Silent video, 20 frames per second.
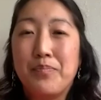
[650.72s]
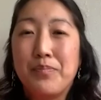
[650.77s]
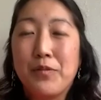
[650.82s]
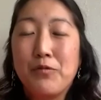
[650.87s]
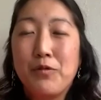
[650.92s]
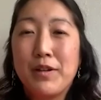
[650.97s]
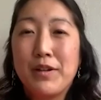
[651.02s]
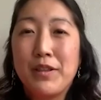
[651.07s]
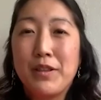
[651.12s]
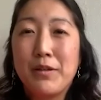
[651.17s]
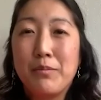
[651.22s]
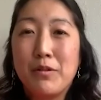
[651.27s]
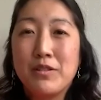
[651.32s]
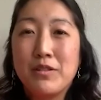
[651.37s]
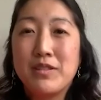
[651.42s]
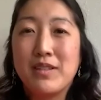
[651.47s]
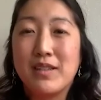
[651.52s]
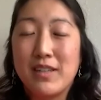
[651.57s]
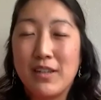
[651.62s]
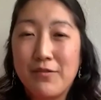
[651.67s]
one of the
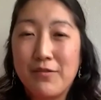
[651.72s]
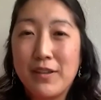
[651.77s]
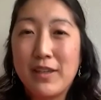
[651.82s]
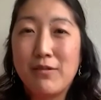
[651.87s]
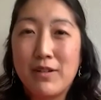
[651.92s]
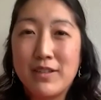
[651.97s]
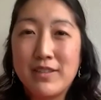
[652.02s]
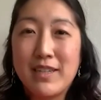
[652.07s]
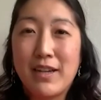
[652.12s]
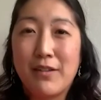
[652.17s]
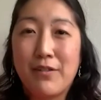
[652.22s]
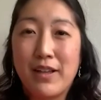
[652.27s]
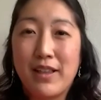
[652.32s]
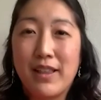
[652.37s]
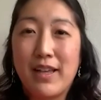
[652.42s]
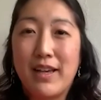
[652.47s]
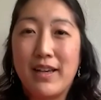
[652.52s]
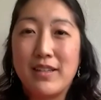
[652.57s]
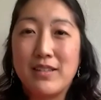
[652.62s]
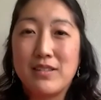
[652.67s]
most significant ones I
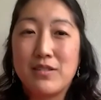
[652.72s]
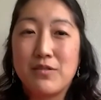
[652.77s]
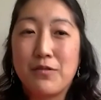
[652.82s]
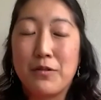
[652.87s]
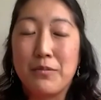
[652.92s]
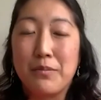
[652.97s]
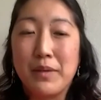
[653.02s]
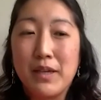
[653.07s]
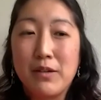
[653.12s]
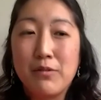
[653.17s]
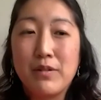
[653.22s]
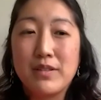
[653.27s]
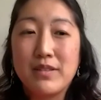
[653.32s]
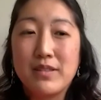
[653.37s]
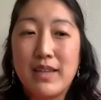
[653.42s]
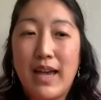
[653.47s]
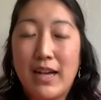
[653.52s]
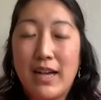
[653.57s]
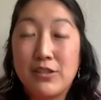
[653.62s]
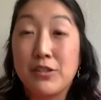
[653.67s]
realized for me was
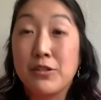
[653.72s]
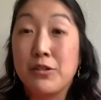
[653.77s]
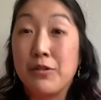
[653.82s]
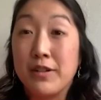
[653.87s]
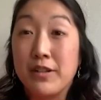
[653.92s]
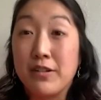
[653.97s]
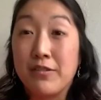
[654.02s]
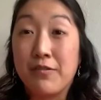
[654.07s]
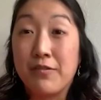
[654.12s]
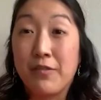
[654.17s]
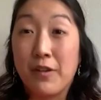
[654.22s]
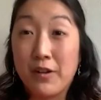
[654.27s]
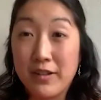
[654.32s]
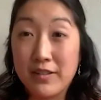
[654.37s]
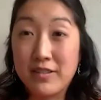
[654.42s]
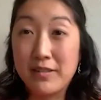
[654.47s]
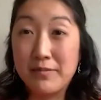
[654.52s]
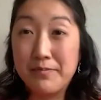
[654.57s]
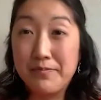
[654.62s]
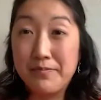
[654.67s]
actually going to
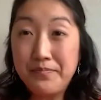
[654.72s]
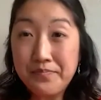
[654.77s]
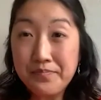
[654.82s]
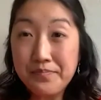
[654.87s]
Ferguson.